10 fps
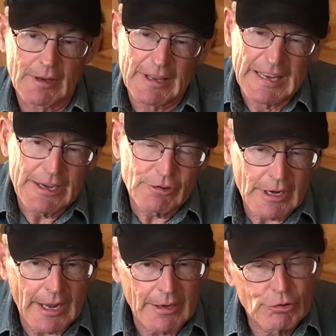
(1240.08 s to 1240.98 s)
Need to
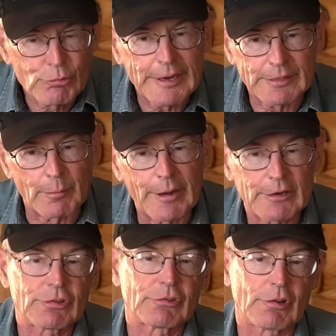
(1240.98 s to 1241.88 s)
kind of tweak the
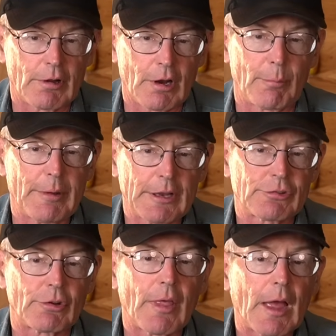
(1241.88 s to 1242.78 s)
mixes a little bit
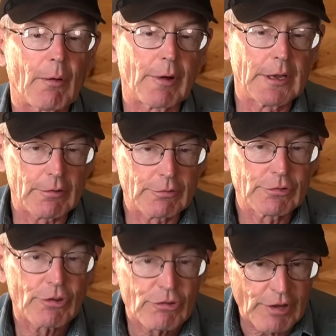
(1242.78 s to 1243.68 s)
so that when you
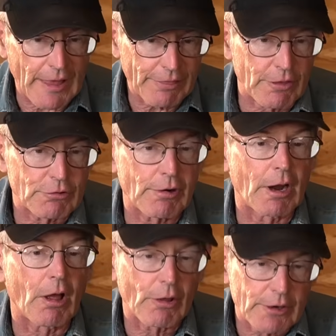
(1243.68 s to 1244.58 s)
set the
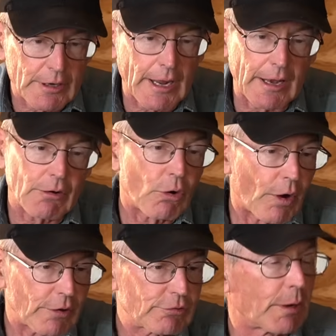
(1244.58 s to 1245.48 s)
drill, you're kind of
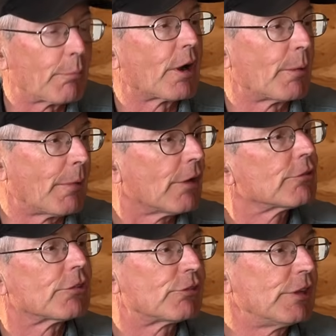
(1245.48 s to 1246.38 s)
going similar
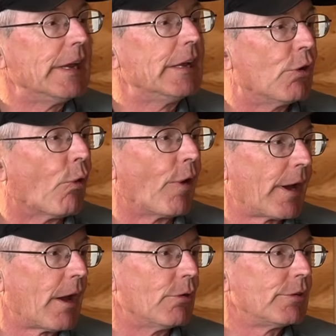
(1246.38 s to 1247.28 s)
amounts of seed going
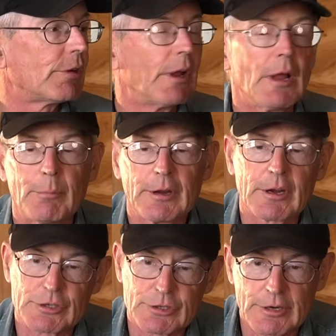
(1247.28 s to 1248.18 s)
out,
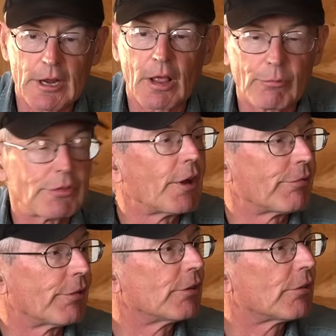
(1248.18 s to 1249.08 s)
because you're dealing with
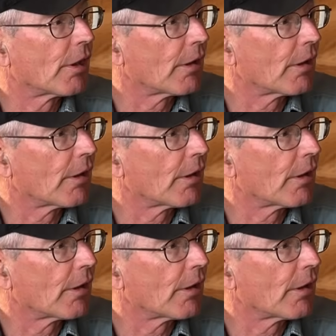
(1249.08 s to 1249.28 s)
different